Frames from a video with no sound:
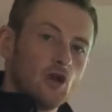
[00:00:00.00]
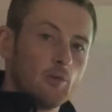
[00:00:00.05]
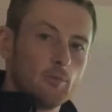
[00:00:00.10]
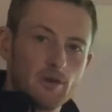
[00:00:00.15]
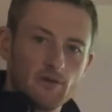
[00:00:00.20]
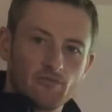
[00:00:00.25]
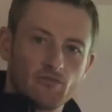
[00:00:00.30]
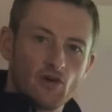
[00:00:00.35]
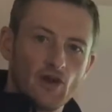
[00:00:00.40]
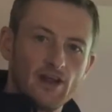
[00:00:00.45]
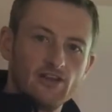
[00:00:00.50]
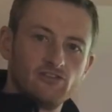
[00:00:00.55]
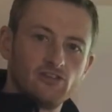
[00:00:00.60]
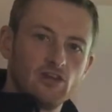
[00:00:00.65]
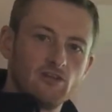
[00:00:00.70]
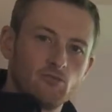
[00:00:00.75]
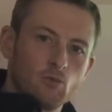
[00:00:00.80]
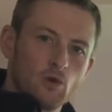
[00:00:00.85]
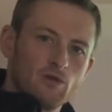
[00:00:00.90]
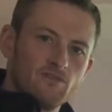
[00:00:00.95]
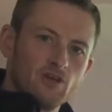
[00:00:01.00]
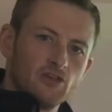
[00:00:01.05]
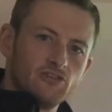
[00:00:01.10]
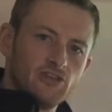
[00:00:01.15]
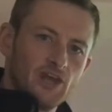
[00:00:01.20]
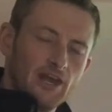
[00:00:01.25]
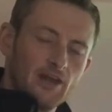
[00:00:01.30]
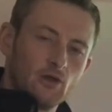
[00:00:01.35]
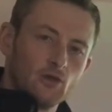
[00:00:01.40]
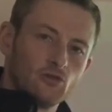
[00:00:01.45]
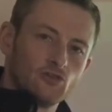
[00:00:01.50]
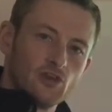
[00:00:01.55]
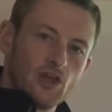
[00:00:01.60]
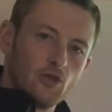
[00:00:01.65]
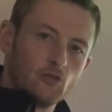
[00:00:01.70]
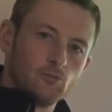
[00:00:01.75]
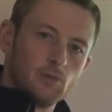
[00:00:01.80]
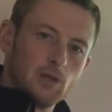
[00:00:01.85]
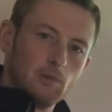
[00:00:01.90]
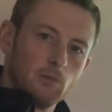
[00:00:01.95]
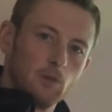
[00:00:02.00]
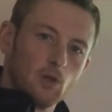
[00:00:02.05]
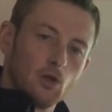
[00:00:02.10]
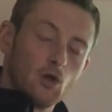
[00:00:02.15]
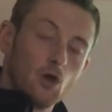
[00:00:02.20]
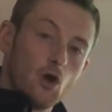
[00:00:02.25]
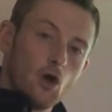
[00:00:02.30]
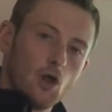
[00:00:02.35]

don't be afraid to give one of our technical salespeople a